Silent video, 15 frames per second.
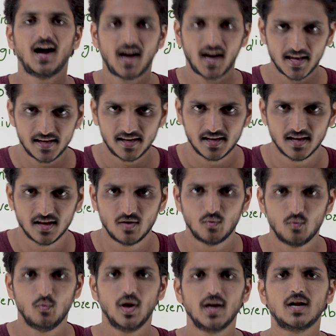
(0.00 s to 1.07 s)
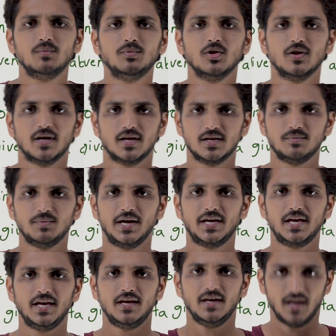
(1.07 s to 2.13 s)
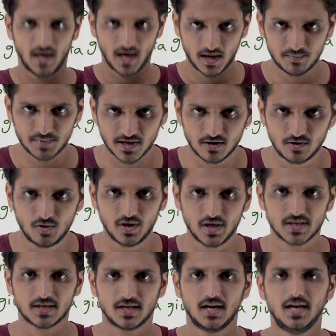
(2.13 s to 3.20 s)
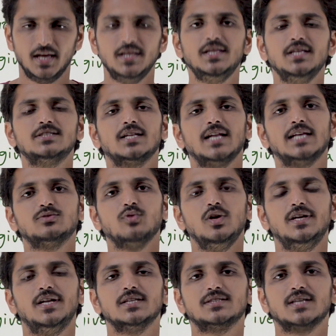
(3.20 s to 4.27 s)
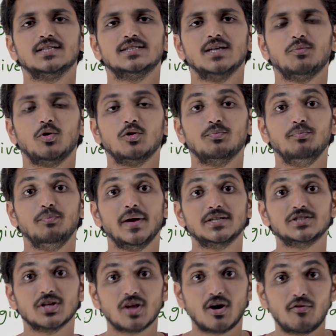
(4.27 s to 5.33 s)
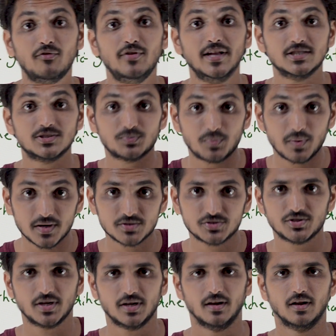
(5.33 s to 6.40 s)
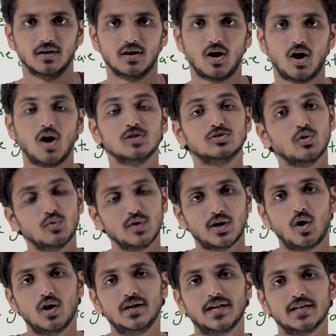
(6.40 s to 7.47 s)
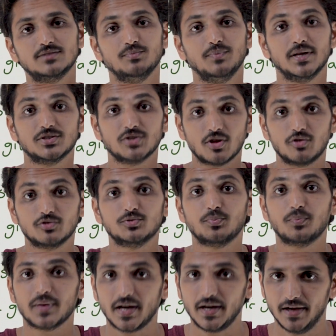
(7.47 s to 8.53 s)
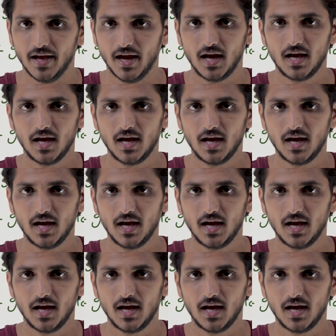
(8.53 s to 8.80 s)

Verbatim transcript: Hi, welcome to Learning Monkey. I am Raghuir. In this class, we'll discuss about measure of dispersion also we call it as measure of spread